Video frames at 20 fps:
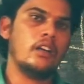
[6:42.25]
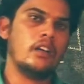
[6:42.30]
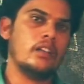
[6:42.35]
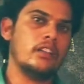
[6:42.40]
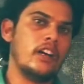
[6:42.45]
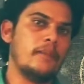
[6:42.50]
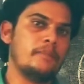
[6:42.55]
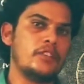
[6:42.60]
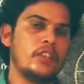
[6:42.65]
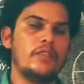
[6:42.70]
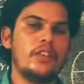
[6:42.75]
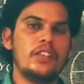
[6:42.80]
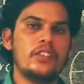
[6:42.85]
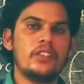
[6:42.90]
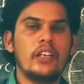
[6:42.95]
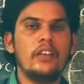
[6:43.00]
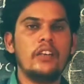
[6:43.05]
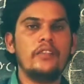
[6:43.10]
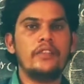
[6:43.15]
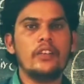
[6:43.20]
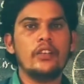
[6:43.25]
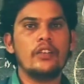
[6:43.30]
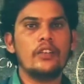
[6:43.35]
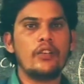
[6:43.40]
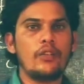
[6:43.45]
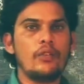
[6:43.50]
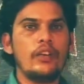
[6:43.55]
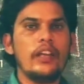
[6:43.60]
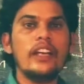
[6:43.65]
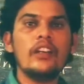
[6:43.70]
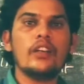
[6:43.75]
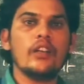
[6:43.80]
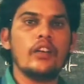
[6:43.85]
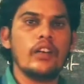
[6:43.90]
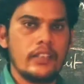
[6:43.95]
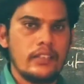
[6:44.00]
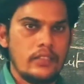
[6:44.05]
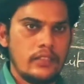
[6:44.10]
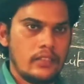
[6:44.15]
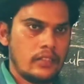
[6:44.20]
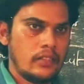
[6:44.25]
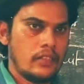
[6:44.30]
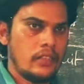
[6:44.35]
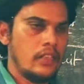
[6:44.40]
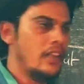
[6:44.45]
the observation of Drude and Lorentz.